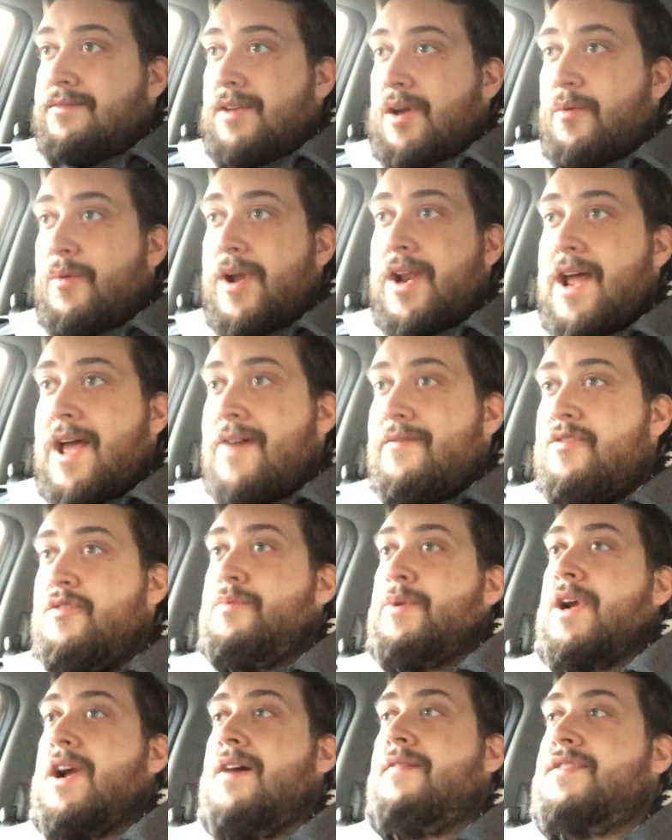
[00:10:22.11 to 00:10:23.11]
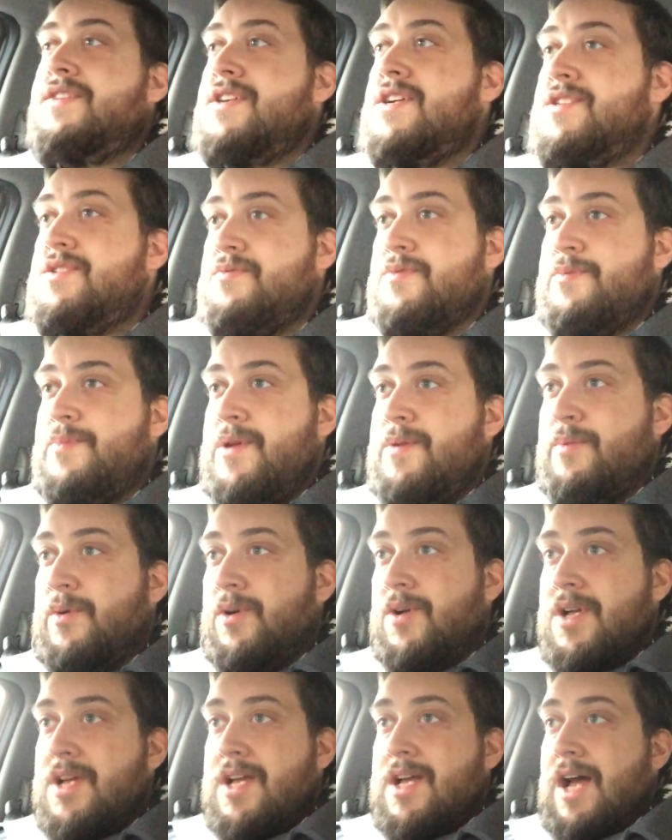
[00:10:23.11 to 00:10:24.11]
I want to have open conversation with
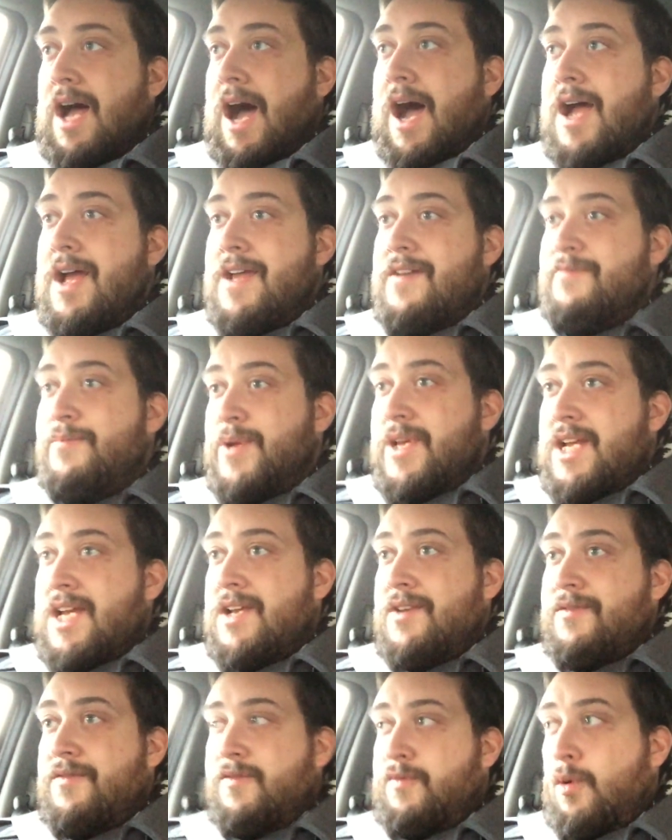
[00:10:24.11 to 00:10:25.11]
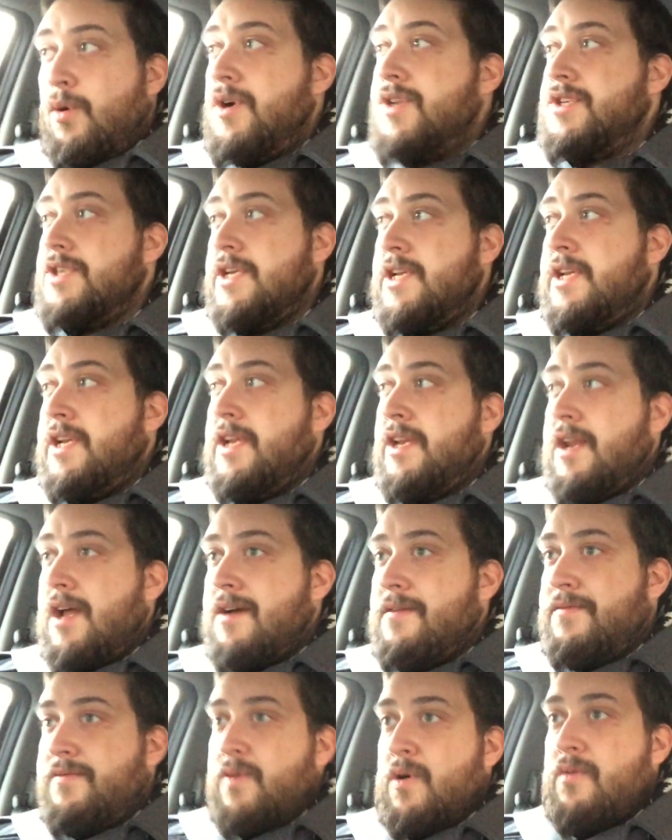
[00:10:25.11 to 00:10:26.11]
people. I have been fortunate
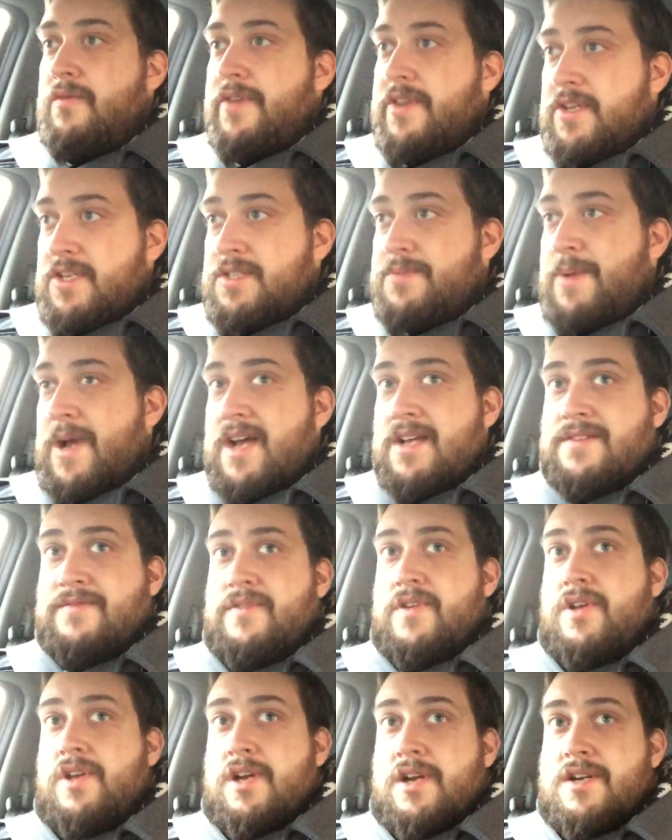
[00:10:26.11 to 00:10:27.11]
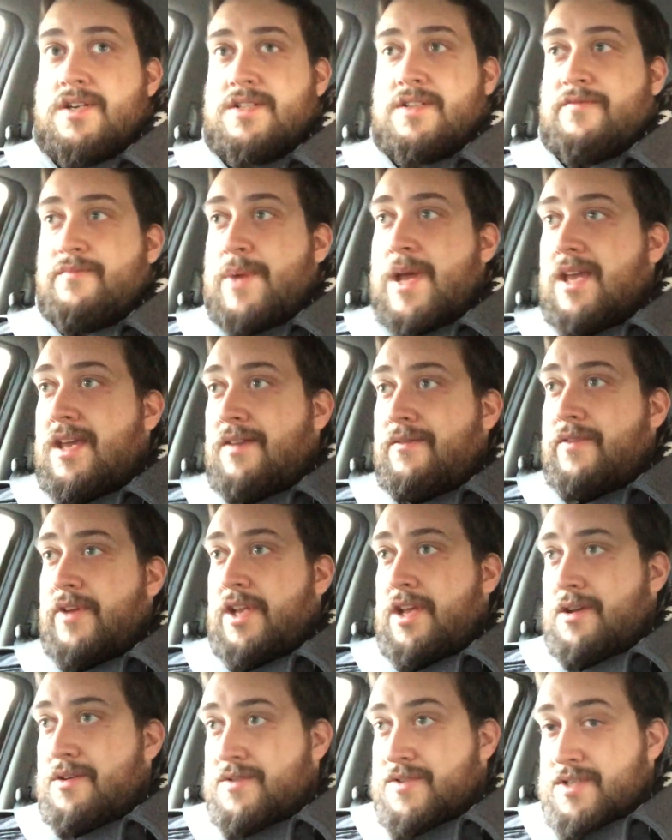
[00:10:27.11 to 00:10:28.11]
enough over these past few years of making
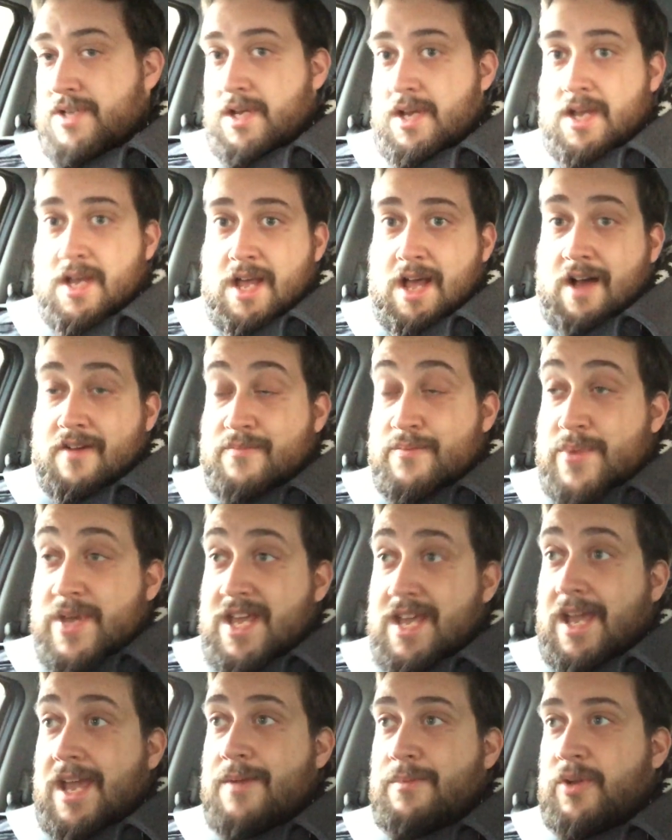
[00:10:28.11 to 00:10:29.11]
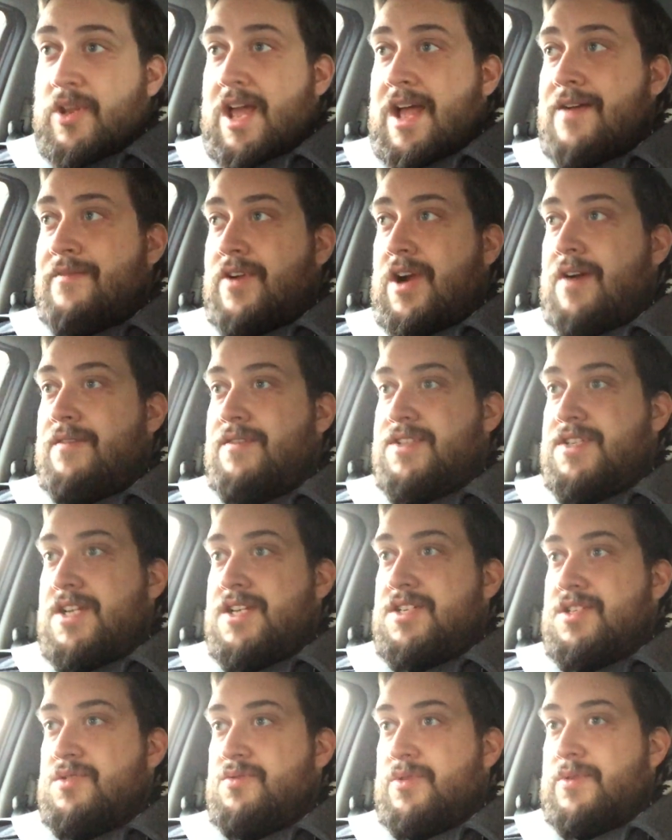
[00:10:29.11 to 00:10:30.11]
videos, of being able to have
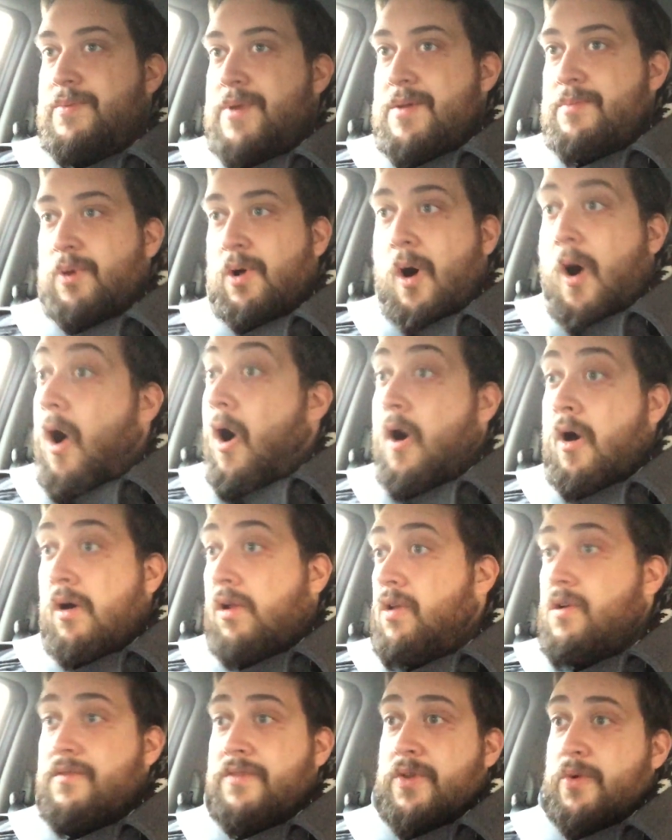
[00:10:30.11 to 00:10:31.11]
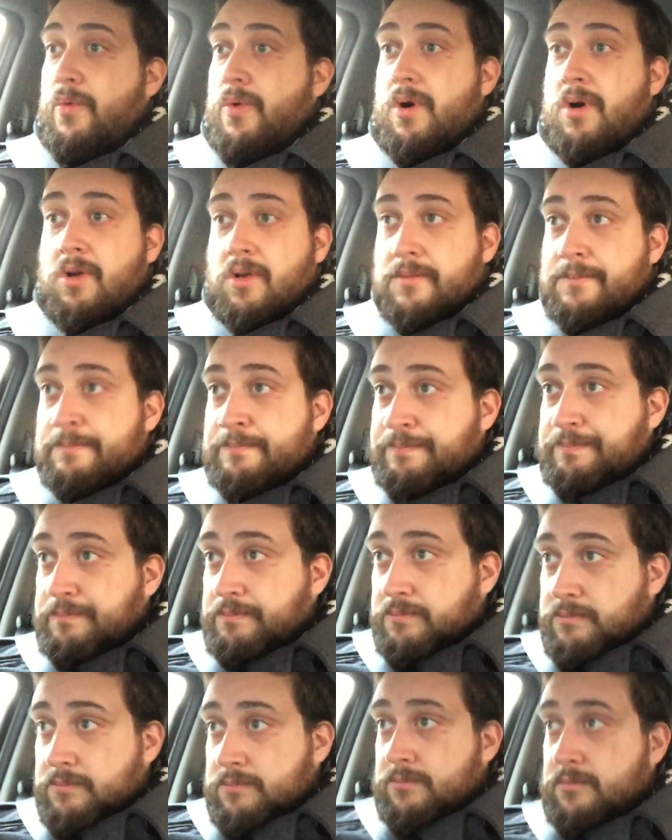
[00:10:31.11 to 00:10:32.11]
conversations with people all over the world
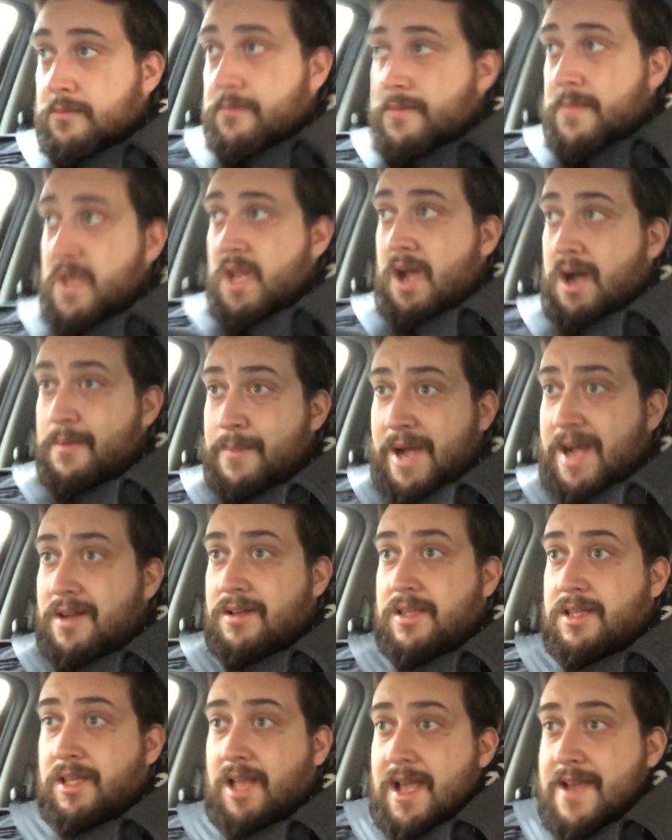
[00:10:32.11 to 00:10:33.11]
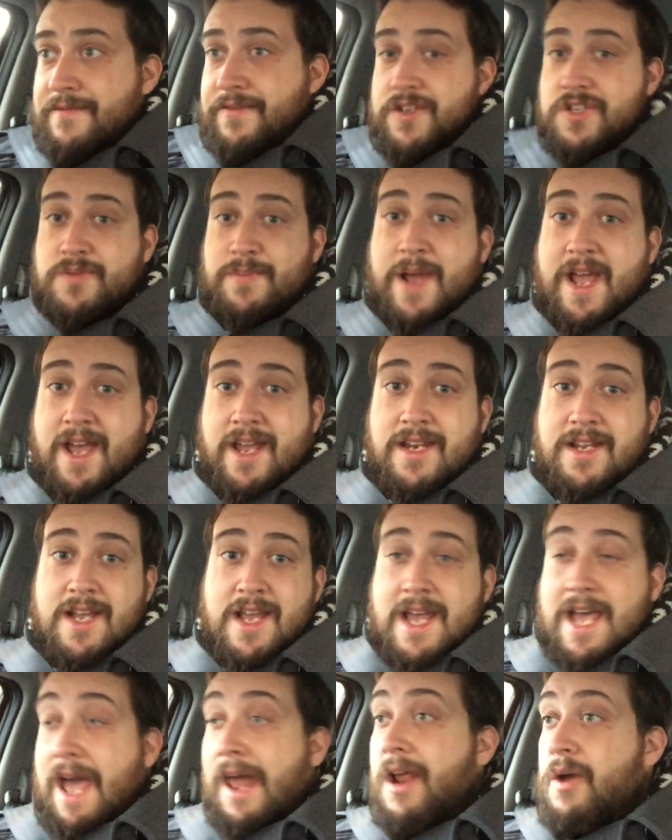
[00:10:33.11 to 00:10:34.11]
about life in Japan.
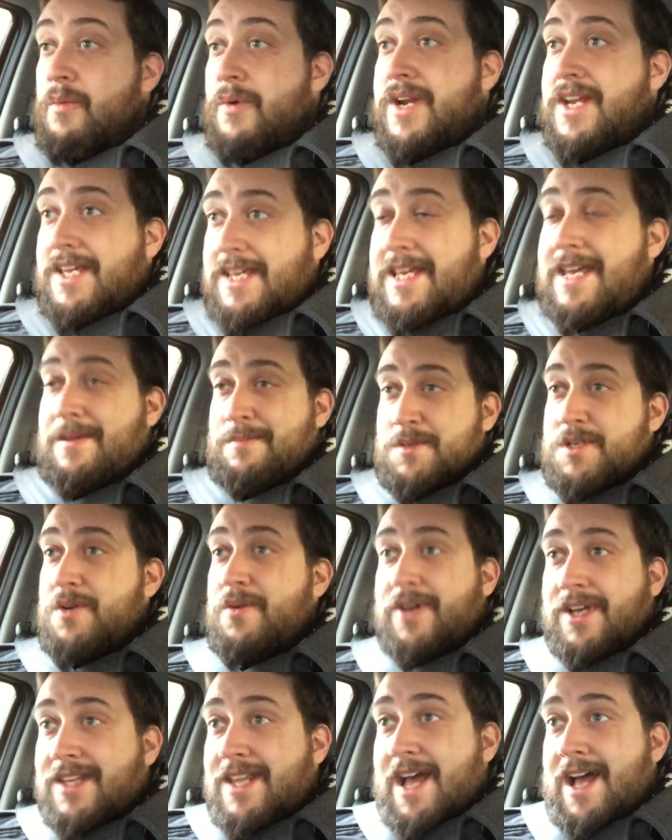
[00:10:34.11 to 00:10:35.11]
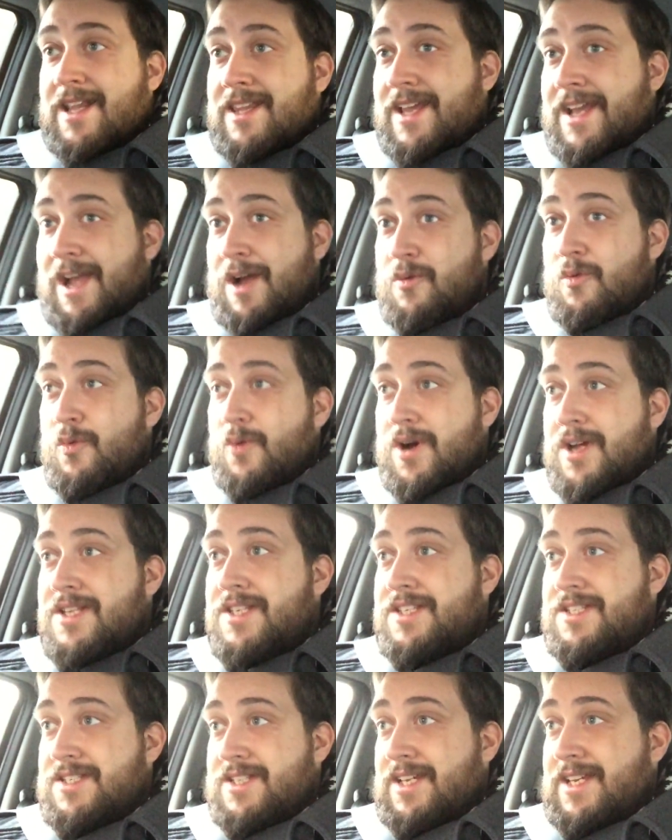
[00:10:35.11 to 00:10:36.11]
And I want to keep doing that. Like, I
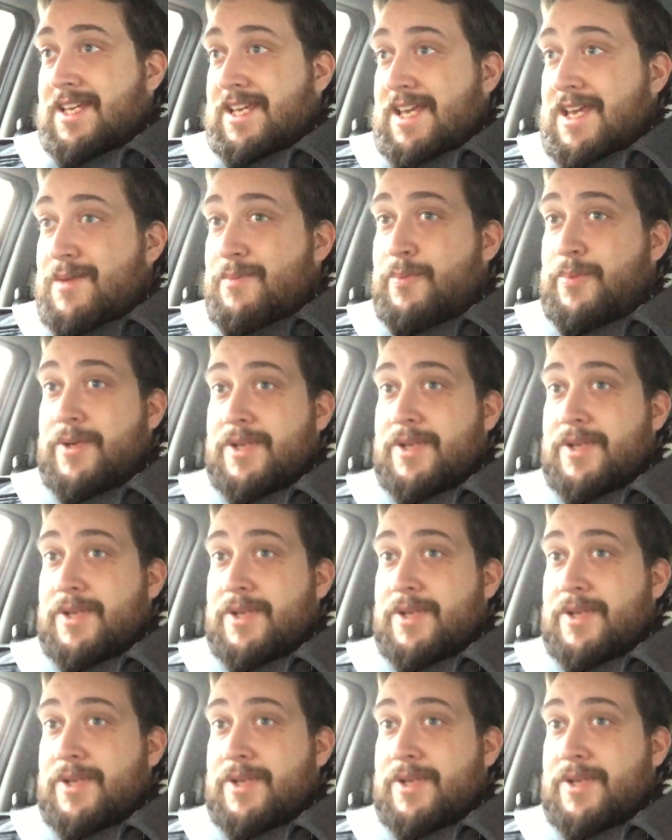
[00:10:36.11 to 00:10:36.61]
want to keep,